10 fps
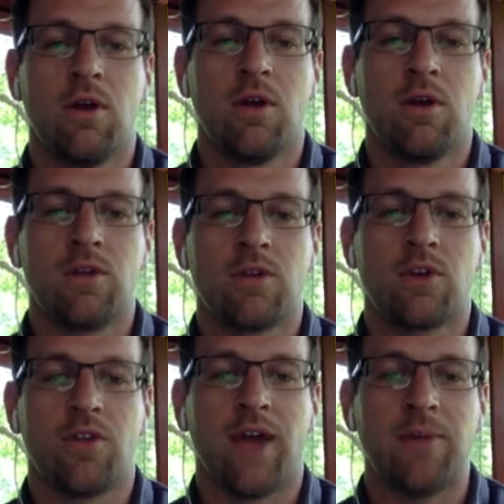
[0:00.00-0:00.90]
it's
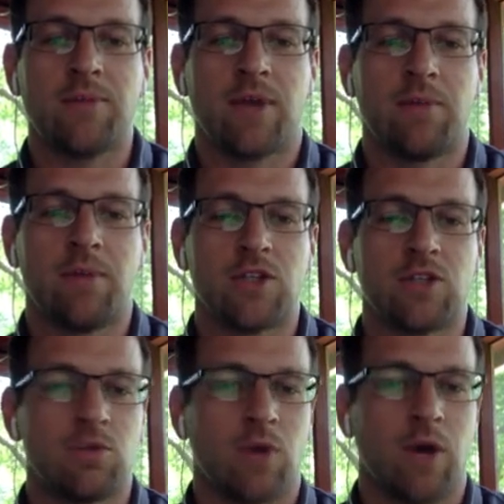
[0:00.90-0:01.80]
called Taps. I'm not sure
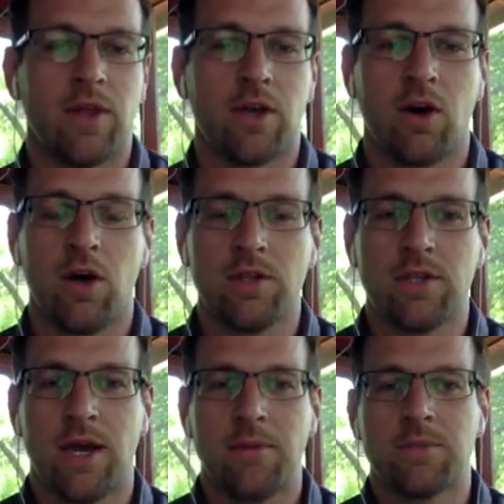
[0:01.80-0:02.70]
why they call it
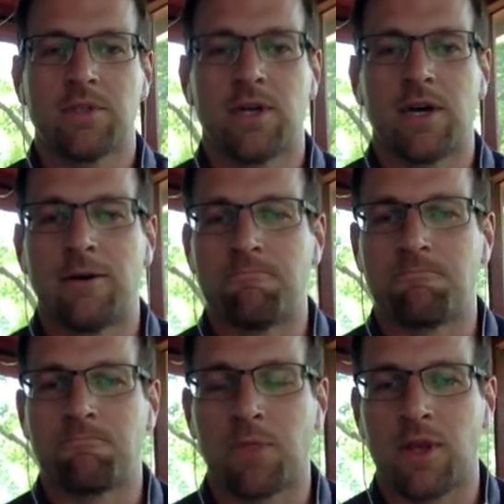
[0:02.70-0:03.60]
Taps.
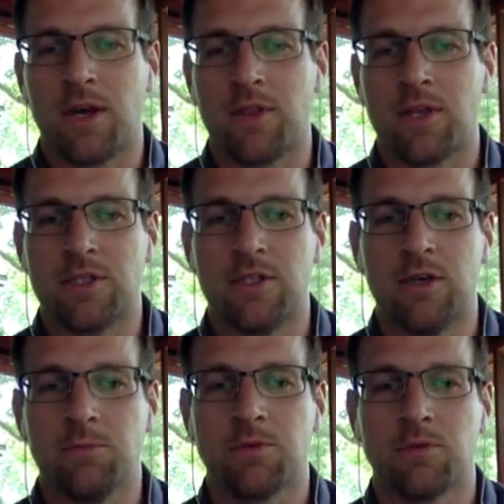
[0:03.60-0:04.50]
I think
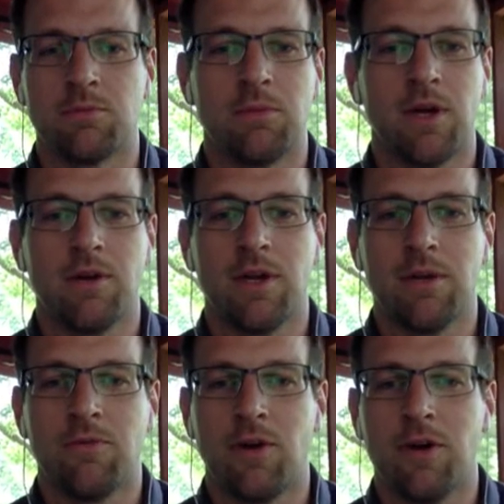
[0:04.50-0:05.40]
tips would be better
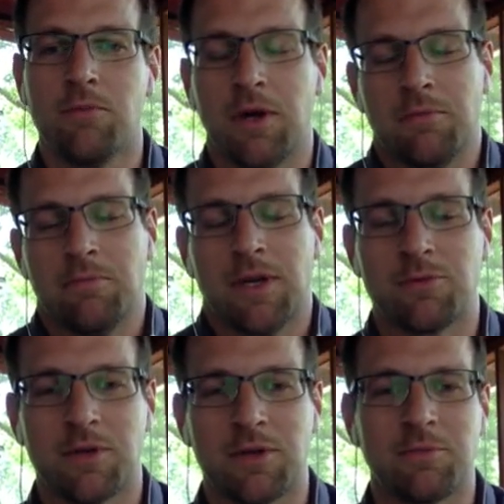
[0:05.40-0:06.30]
for it, but
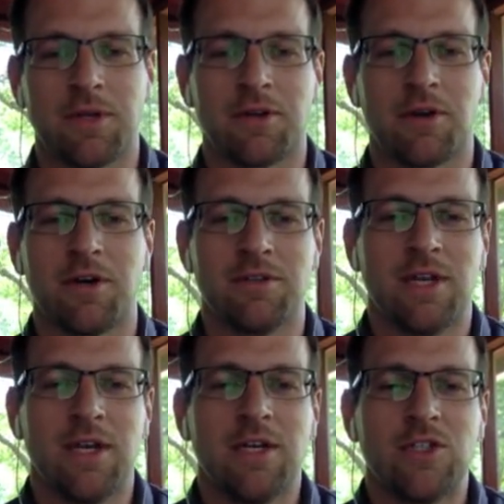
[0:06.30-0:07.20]
that's what it's been called.
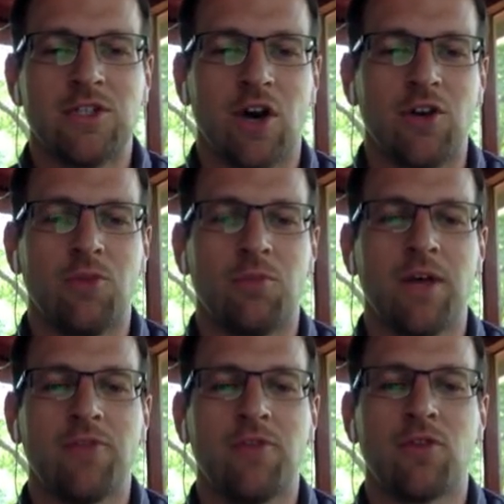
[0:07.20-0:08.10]
So you
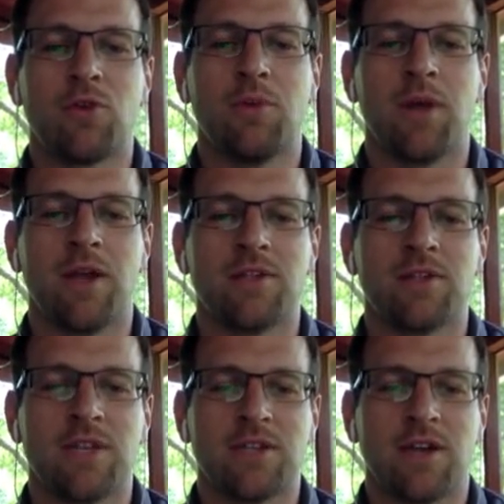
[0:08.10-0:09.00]
play for 3 minutes.
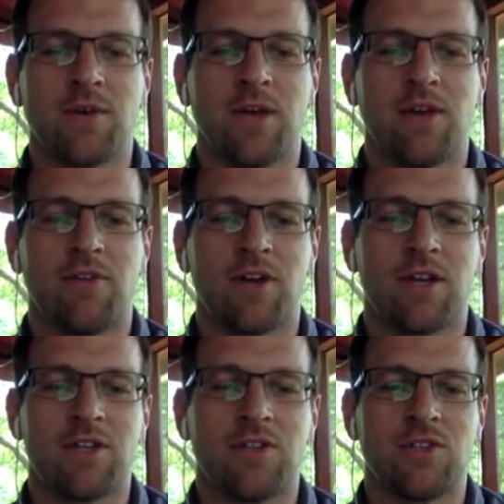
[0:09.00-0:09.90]
That's how we have our
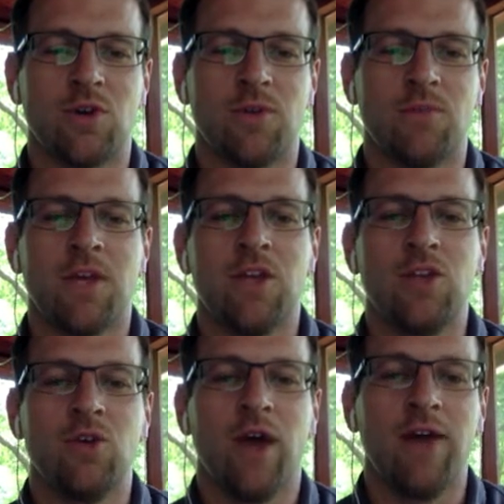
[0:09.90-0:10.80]
kids do it.
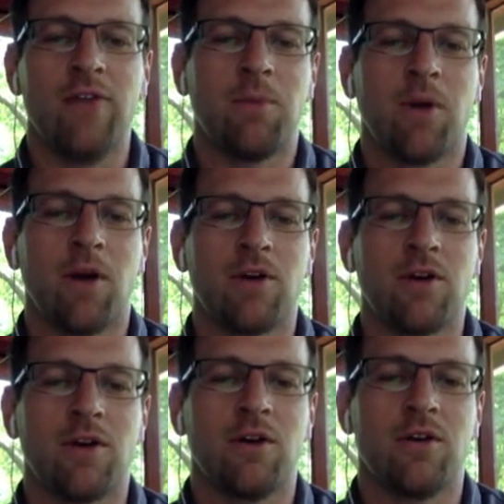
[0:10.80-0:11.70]
You have a
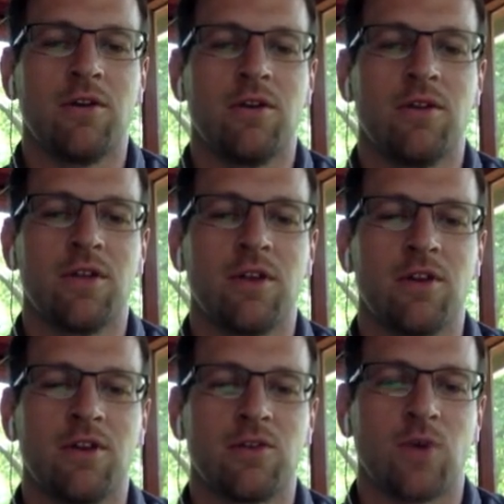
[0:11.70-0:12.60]
partner in
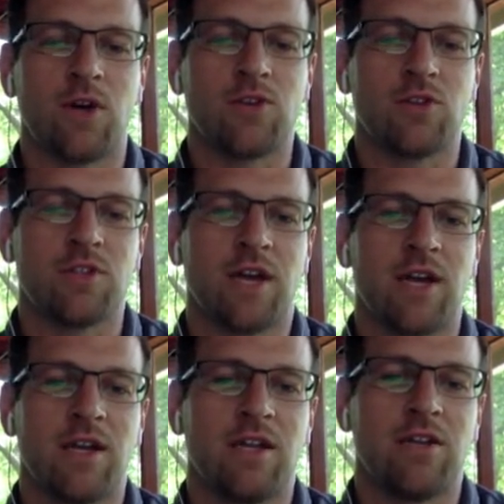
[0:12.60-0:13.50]
here as well. So it's not
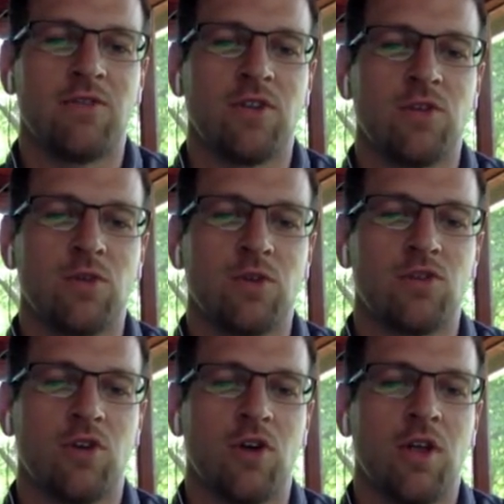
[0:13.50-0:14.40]
an individual drill.